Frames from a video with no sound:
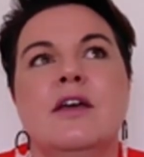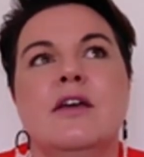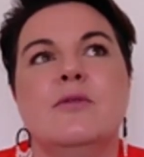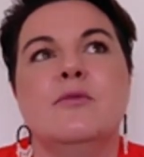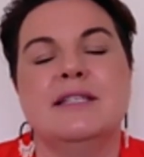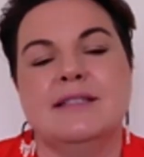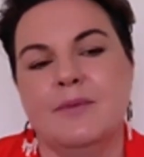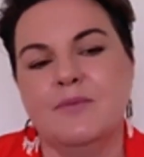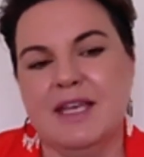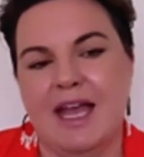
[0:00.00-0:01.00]
When
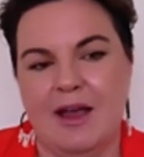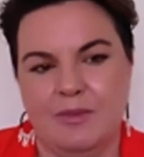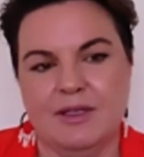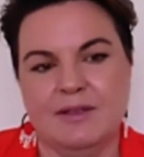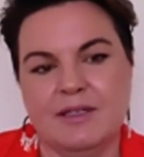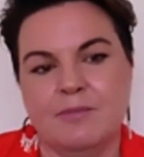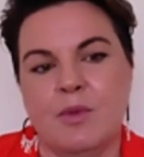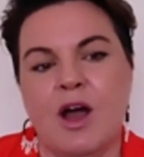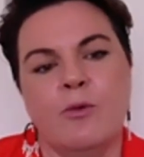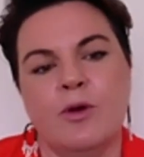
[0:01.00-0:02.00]
something happens in
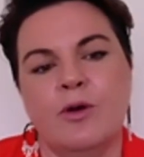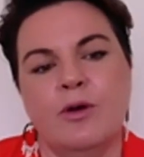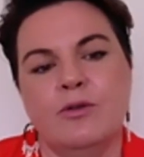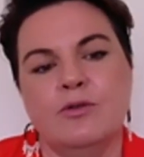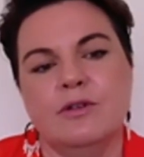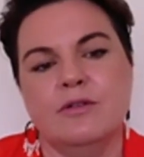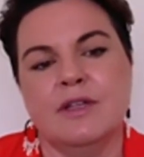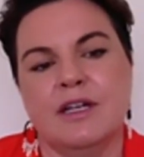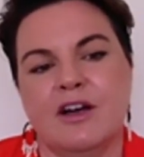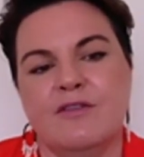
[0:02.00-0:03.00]
my world
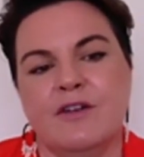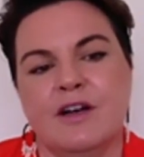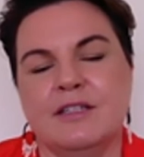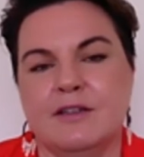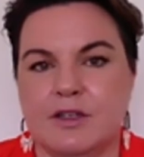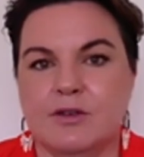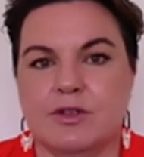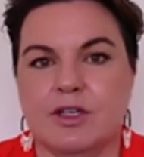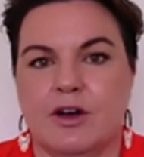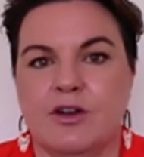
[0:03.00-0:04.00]
that I find difficult
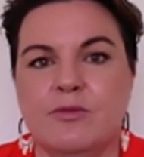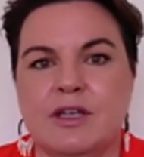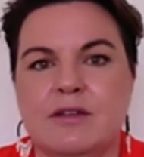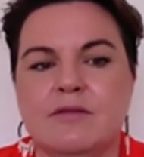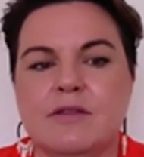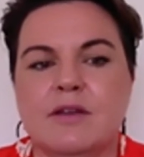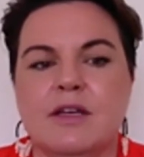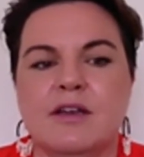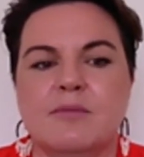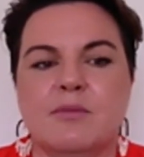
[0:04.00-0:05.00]
to cope with,
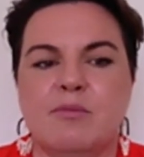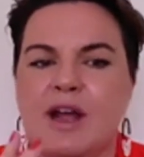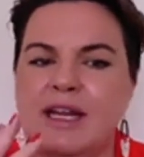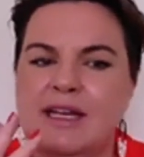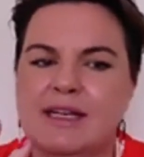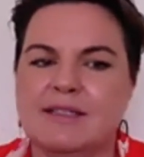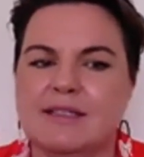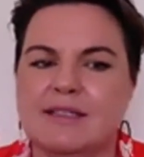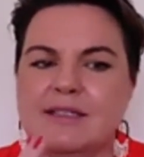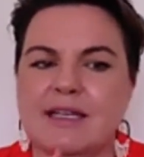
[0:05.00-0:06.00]
my brain has
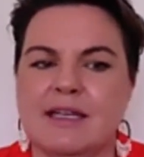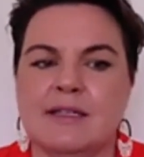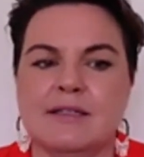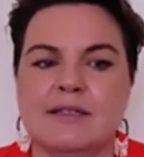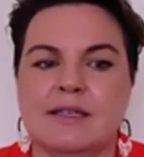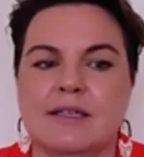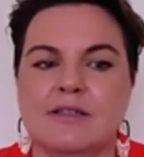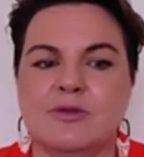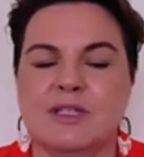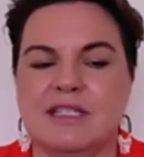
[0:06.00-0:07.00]
this tendency
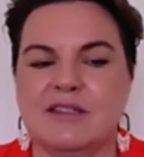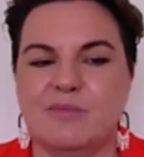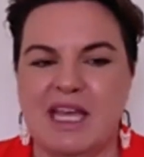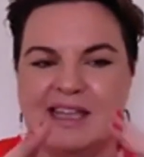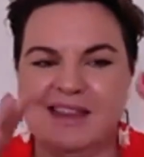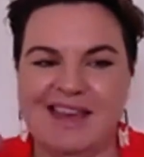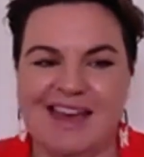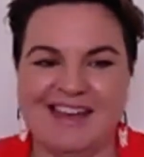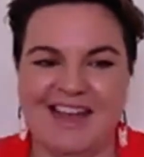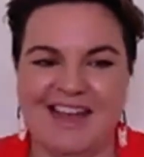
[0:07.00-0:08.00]
to expand
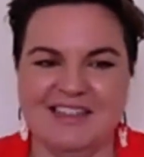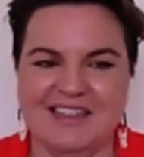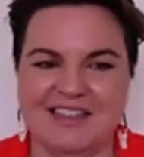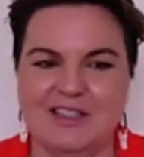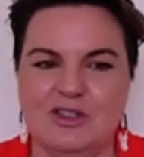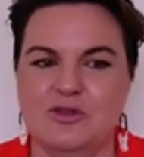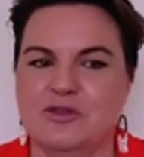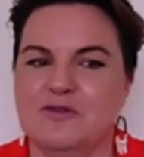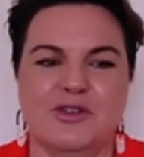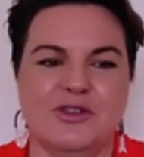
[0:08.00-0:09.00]
that out into this
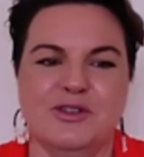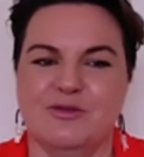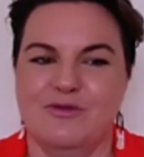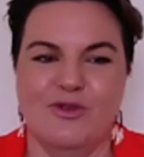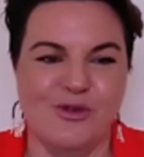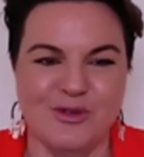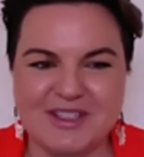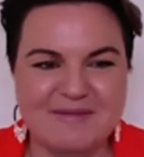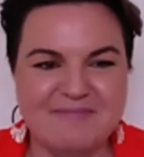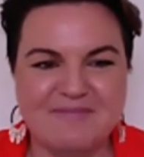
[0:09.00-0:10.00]
universal
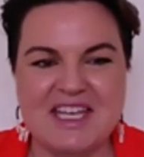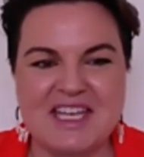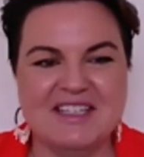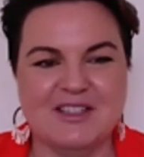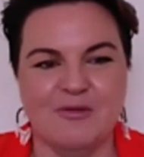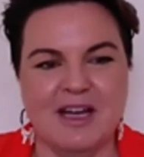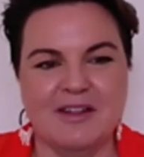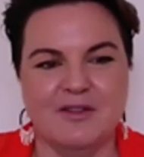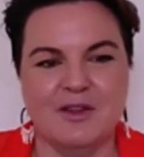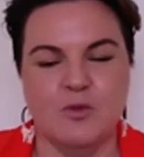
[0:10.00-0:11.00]
force. So
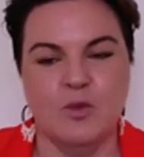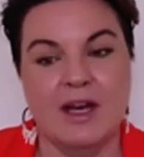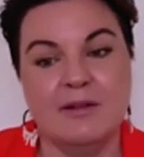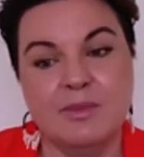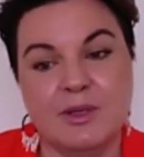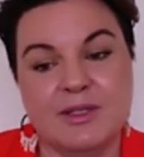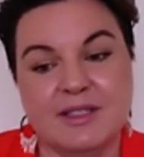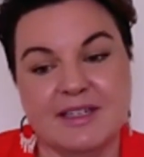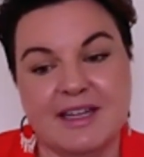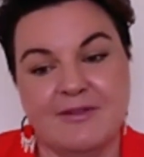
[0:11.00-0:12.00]
rather than one
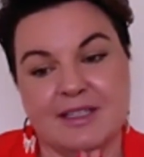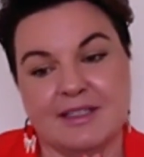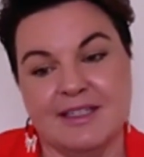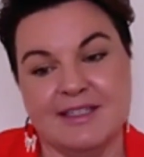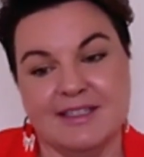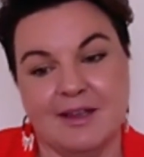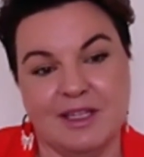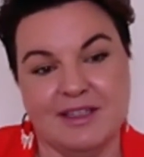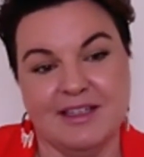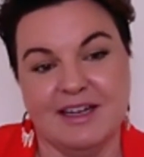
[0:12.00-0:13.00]
person having said
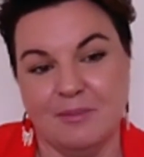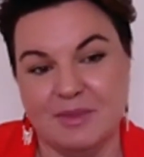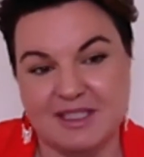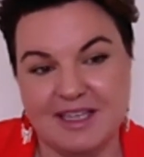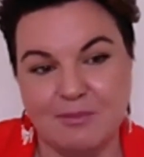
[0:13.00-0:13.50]
something that upset